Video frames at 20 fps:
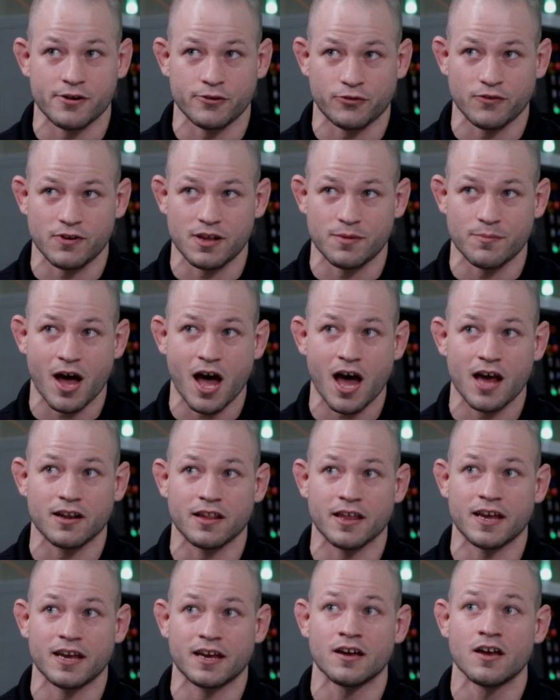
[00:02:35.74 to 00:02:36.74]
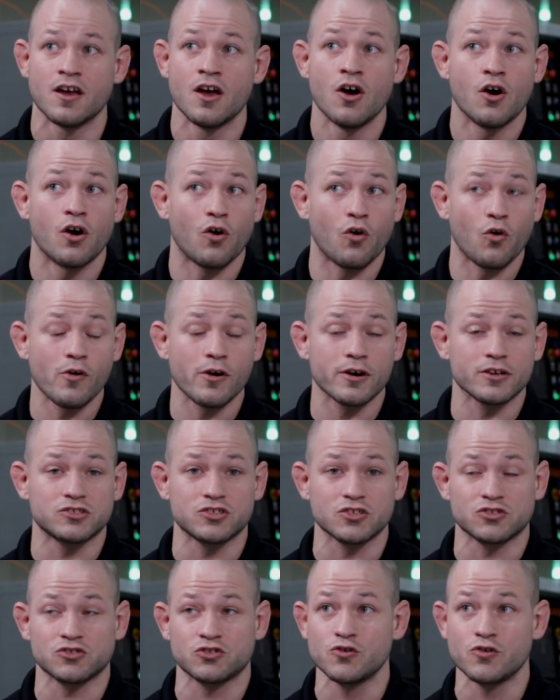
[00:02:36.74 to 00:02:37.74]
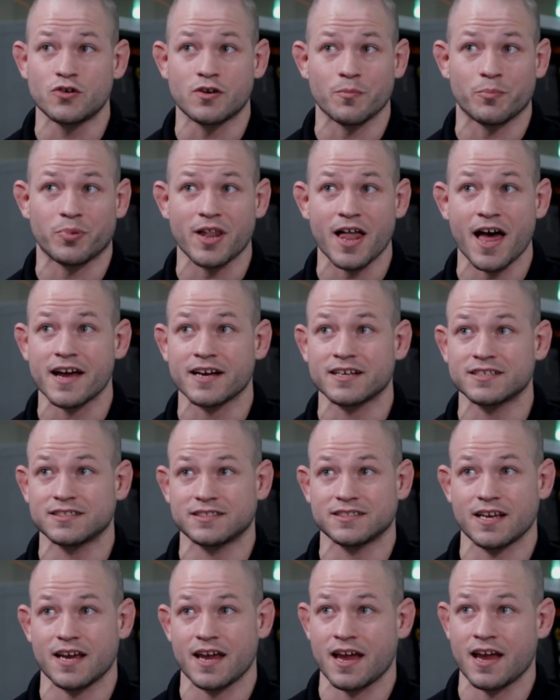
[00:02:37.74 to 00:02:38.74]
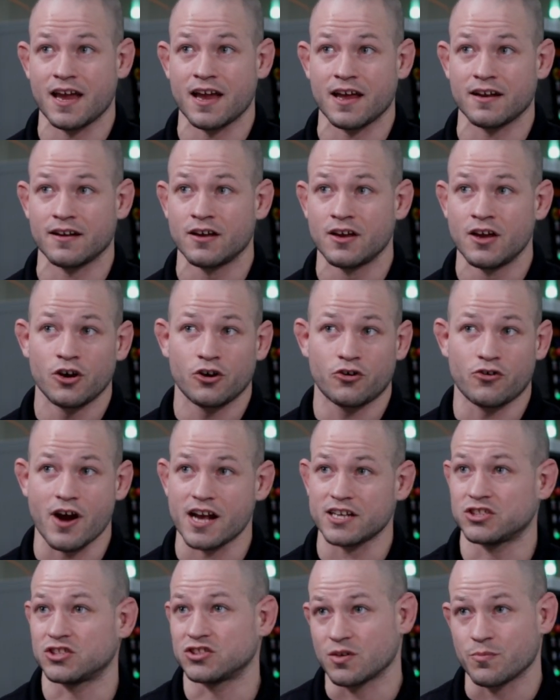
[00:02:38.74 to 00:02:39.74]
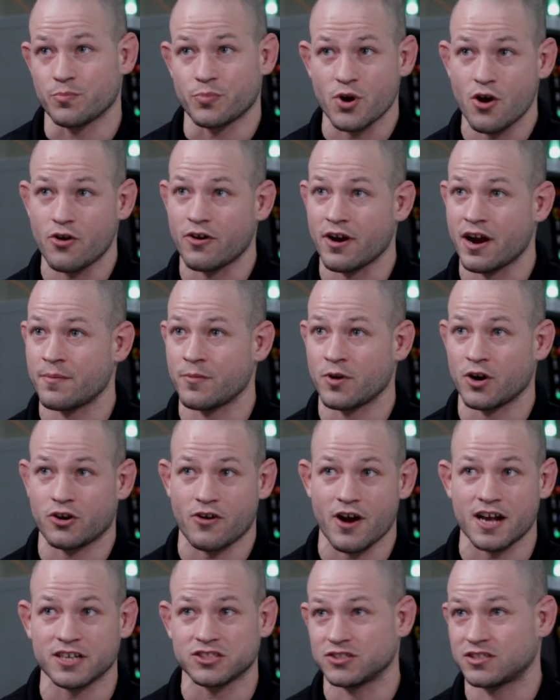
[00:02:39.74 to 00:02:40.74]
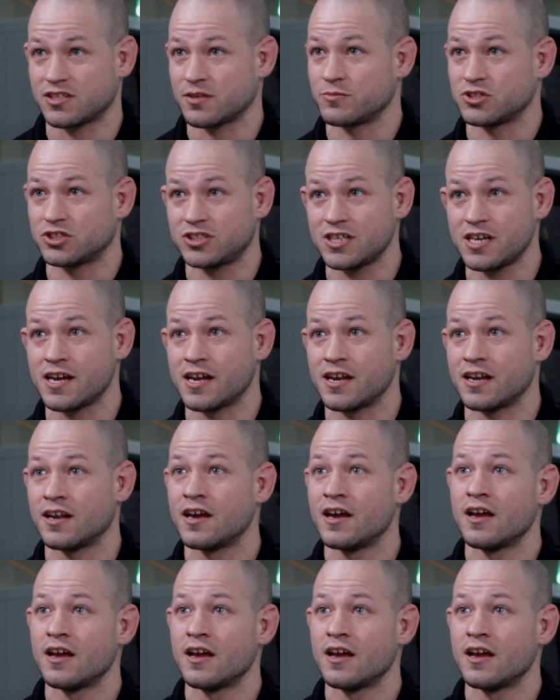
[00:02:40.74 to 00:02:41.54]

or 3D modeling, or it's just too complex and crashes the program or crashes the machine,